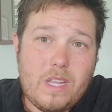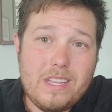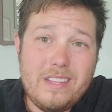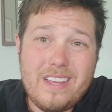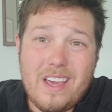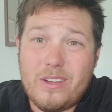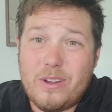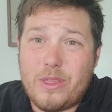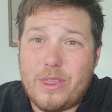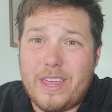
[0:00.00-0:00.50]

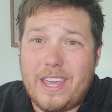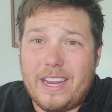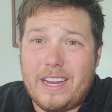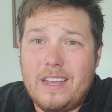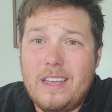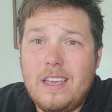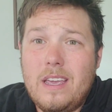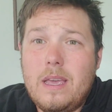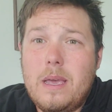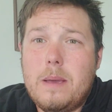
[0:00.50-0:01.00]
The other
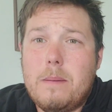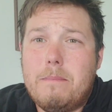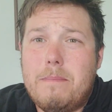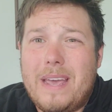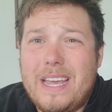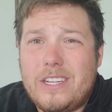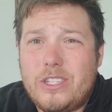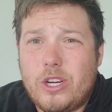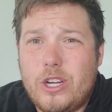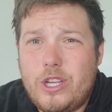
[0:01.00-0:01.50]
thing,
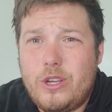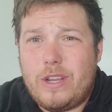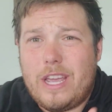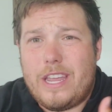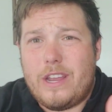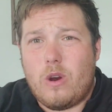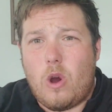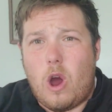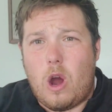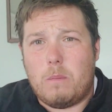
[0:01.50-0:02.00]
make sure you
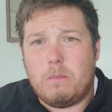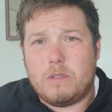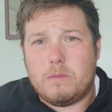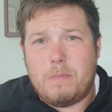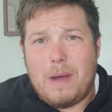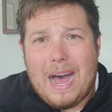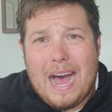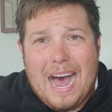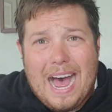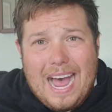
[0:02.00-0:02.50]
get your arms
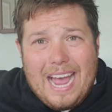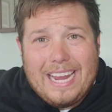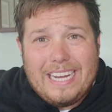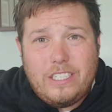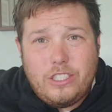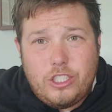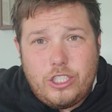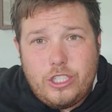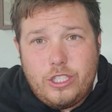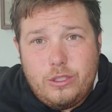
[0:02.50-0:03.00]

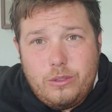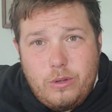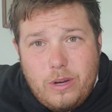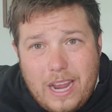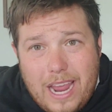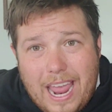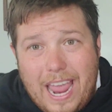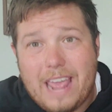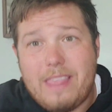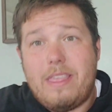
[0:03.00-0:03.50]
behind
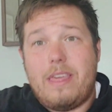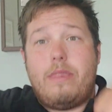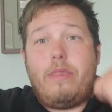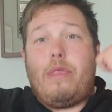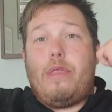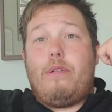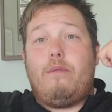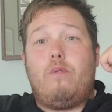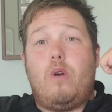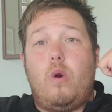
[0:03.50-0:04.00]
you and then
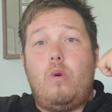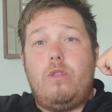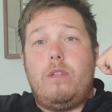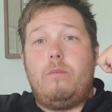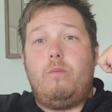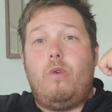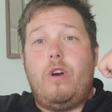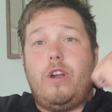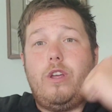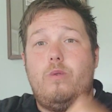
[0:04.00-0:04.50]
throw
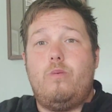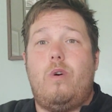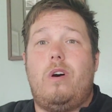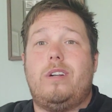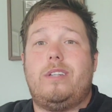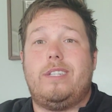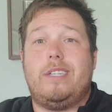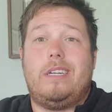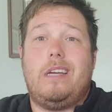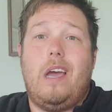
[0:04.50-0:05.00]
them where you
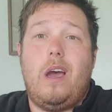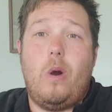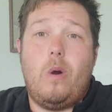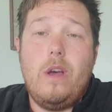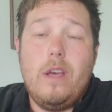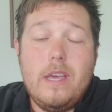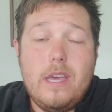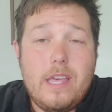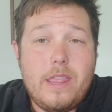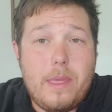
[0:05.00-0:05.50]
want to go.
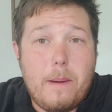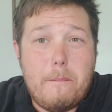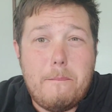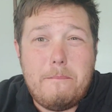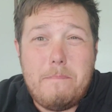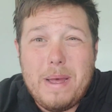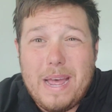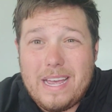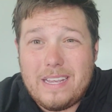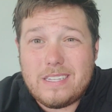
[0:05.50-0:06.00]
The
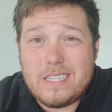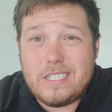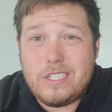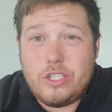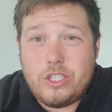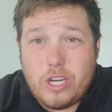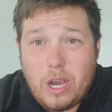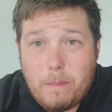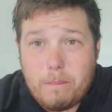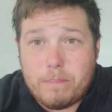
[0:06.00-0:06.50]
best
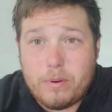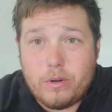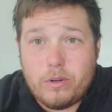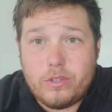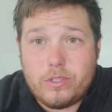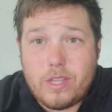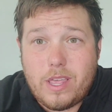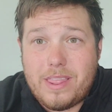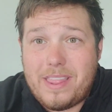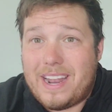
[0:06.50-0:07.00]

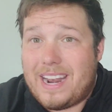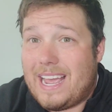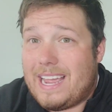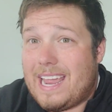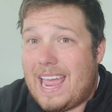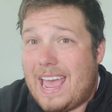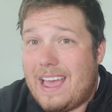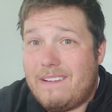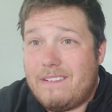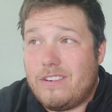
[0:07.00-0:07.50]
jumpers that I
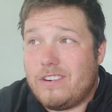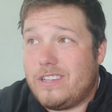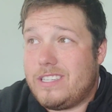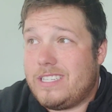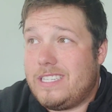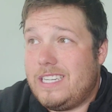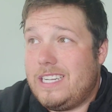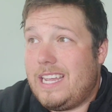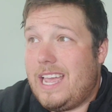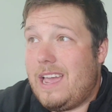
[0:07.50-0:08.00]
ever
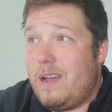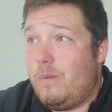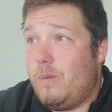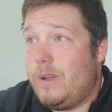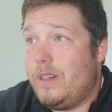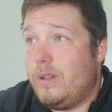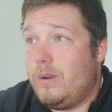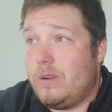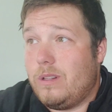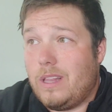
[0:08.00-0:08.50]
see at
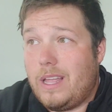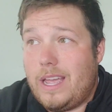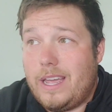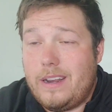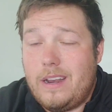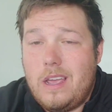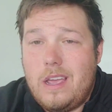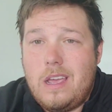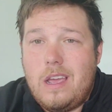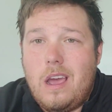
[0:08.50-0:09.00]
Willow
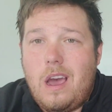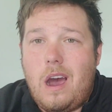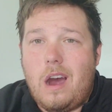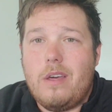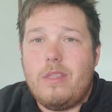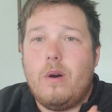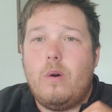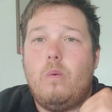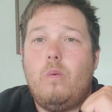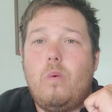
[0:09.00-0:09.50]
Glen
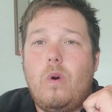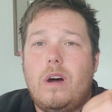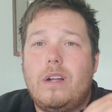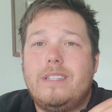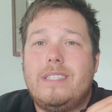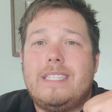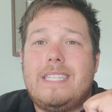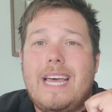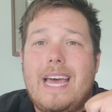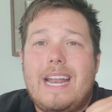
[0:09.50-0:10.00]
are the
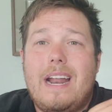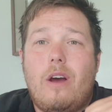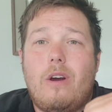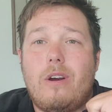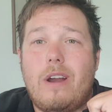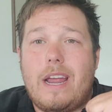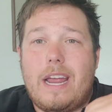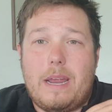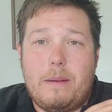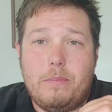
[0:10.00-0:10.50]
ones that
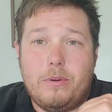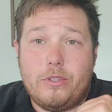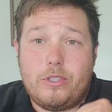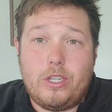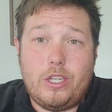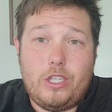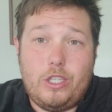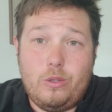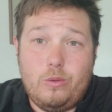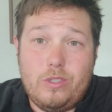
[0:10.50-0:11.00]
are able
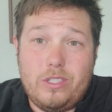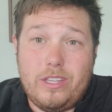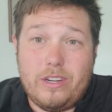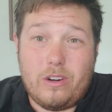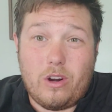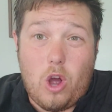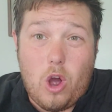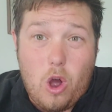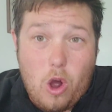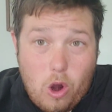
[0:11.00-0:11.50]
to use
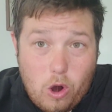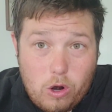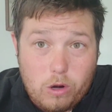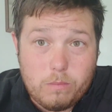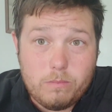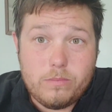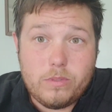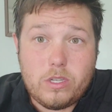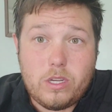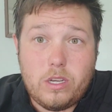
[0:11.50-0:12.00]
their
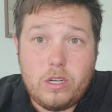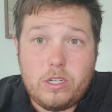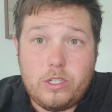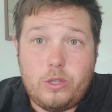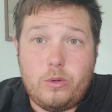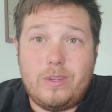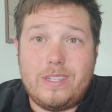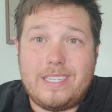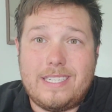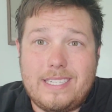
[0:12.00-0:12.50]
arms
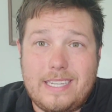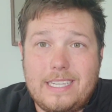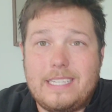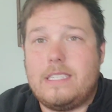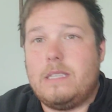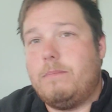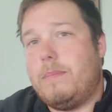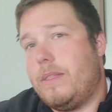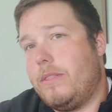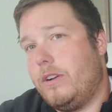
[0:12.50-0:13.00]
to
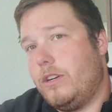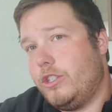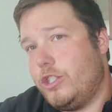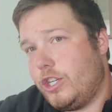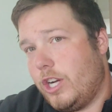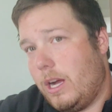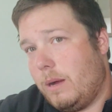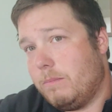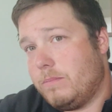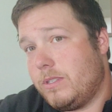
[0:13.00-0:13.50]
assist them in their
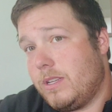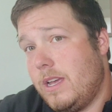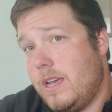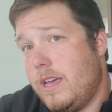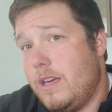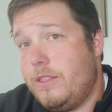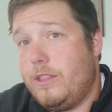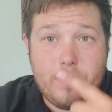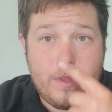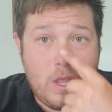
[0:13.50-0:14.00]
jumps.
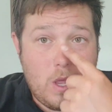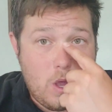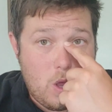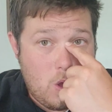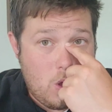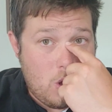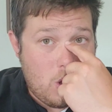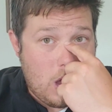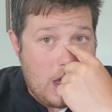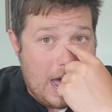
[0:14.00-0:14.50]

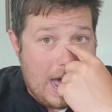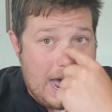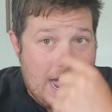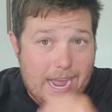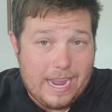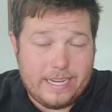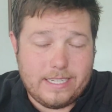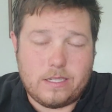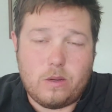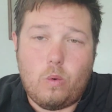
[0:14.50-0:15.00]

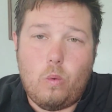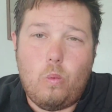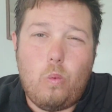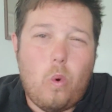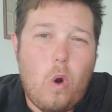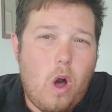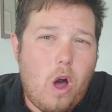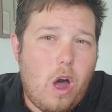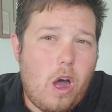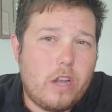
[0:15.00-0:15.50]
Eyes,
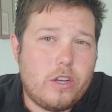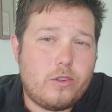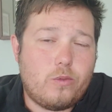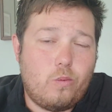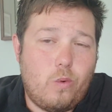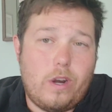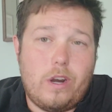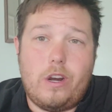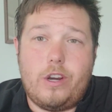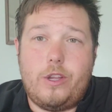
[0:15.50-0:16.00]
watch
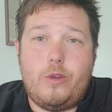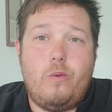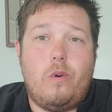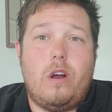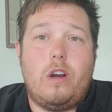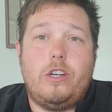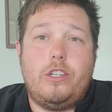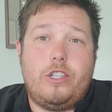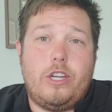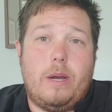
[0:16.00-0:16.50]
where you
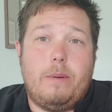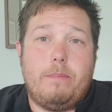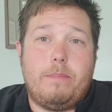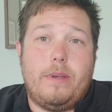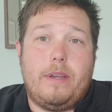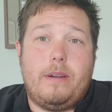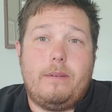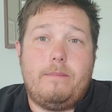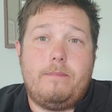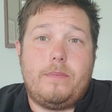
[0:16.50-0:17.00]
are
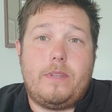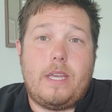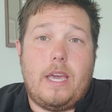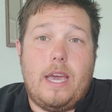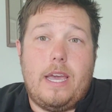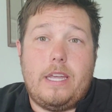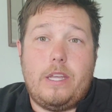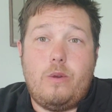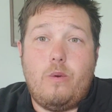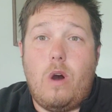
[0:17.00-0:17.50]
jumping.
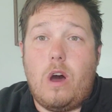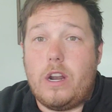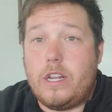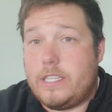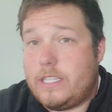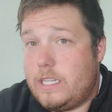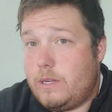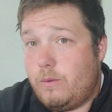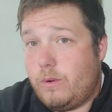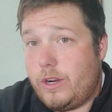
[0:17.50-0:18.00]
Okay, you want to
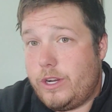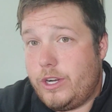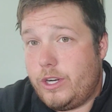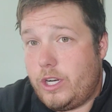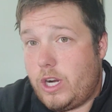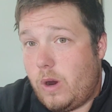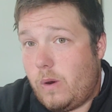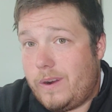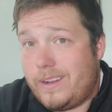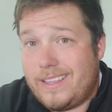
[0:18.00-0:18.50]
see where you're
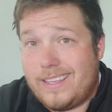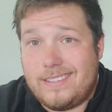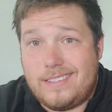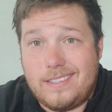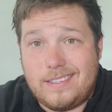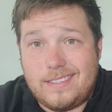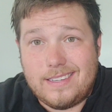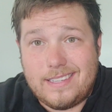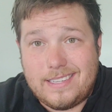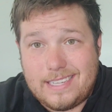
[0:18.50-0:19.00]
going. That's
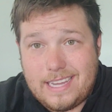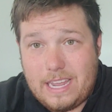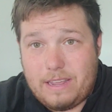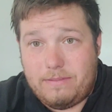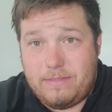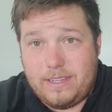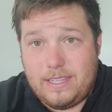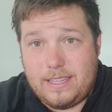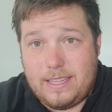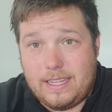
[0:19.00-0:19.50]
a
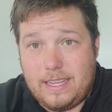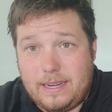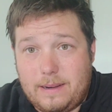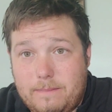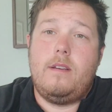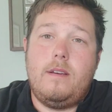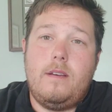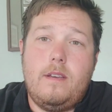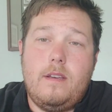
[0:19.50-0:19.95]
safety thing.